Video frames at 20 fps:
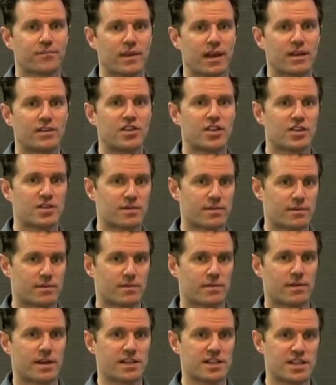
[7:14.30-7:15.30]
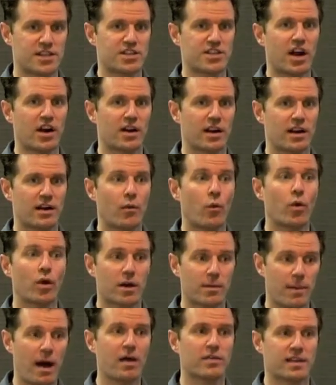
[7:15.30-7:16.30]
Just because he started. Word
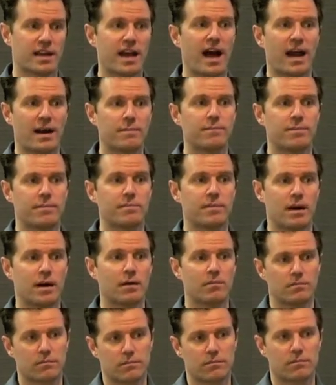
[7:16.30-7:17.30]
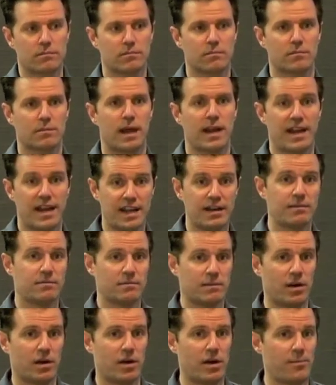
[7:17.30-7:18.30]
of mouth got him, you know, and he,
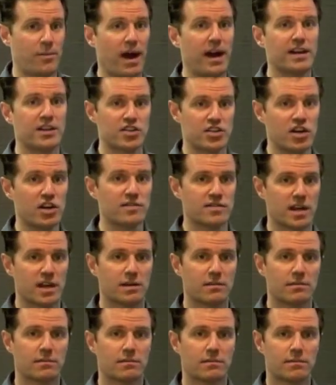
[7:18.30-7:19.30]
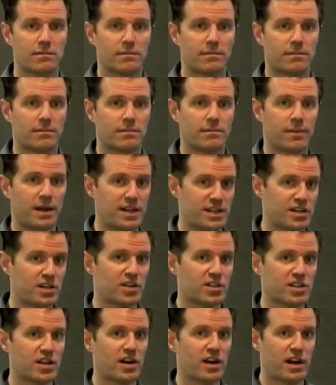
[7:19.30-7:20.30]
you know, he probably deserves it, but he
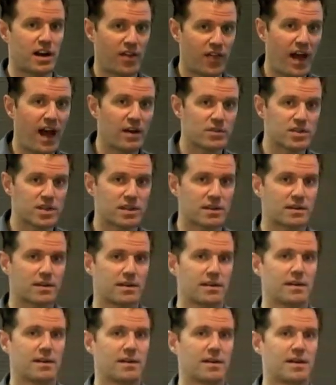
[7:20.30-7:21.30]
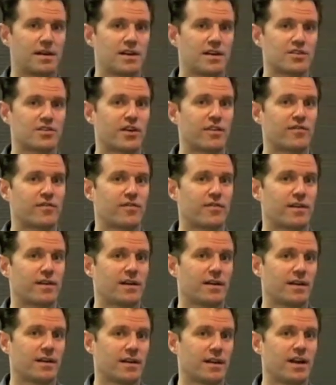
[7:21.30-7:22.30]
still started at one thousand. So, if,
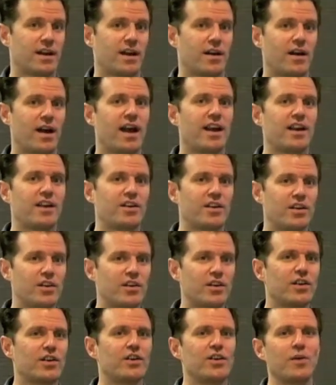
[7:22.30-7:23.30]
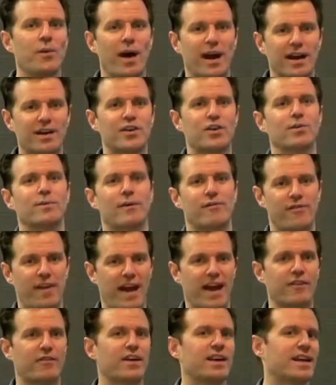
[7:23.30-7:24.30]
you know, and you, you, you want to do him a
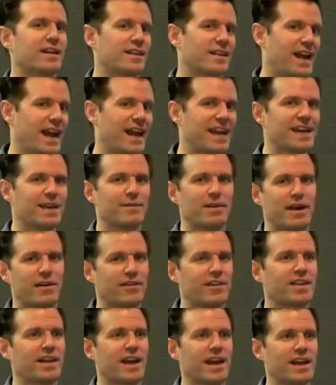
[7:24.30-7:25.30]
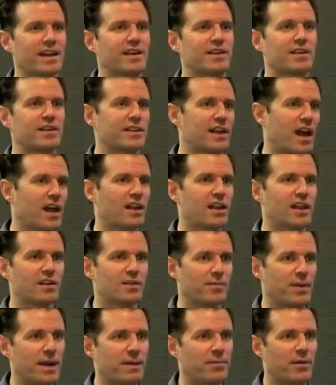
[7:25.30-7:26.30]
favor and you like him and everything and you tell other
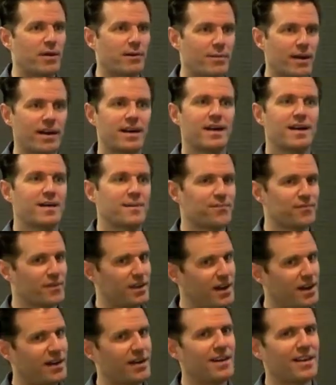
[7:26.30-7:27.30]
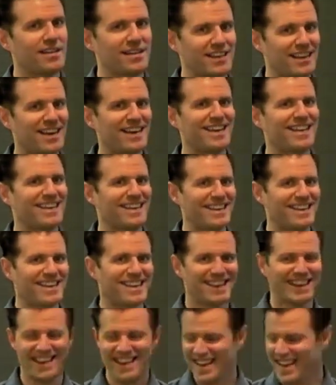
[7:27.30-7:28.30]
people, but, you know, it's...
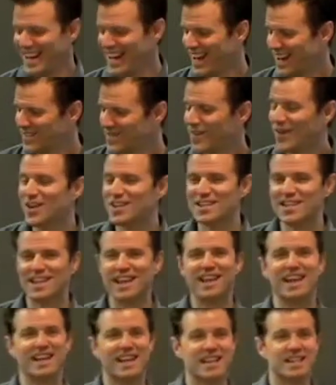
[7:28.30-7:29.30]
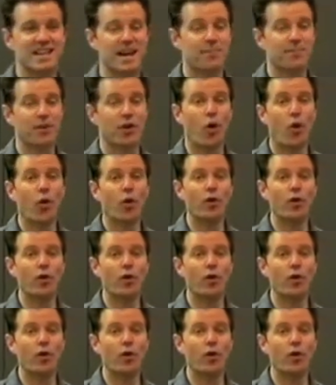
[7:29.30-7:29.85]
Unfortunately, it gets up there. Or